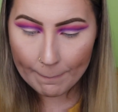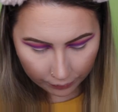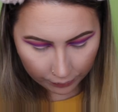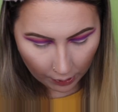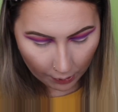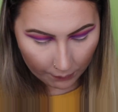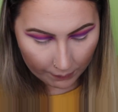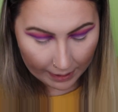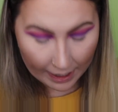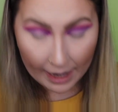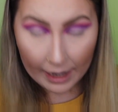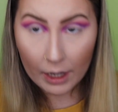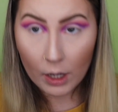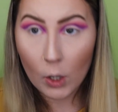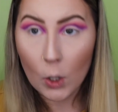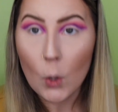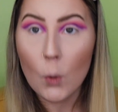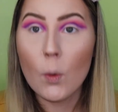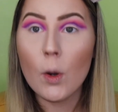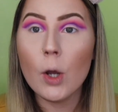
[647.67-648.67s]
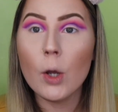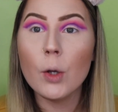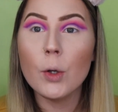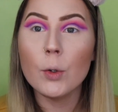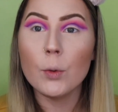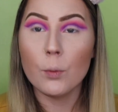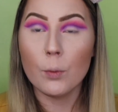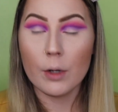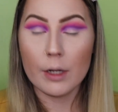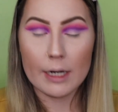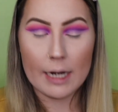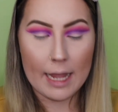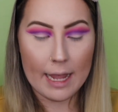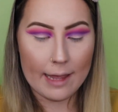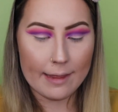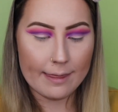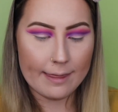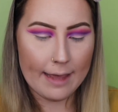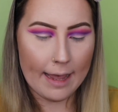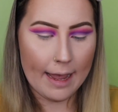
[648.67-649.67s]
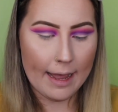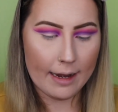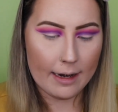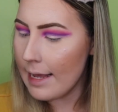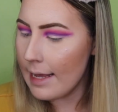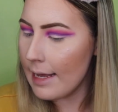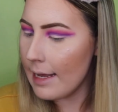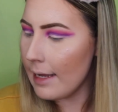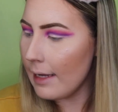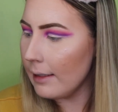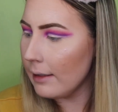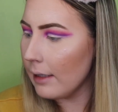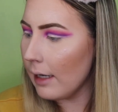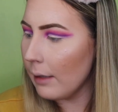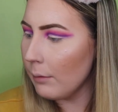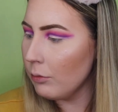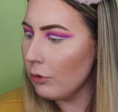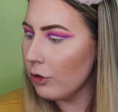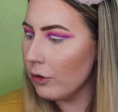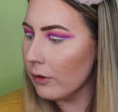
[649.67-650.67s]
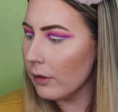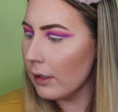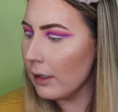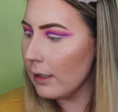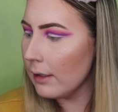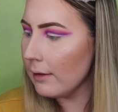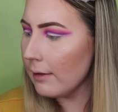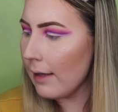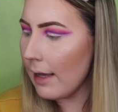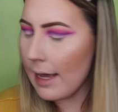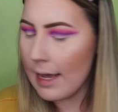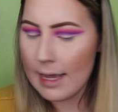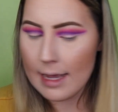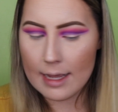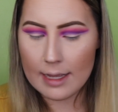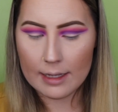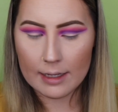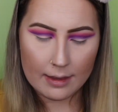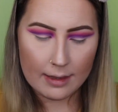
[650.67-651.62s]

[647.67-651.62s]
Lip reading: So now we're gonna add that, and I'm just gonna take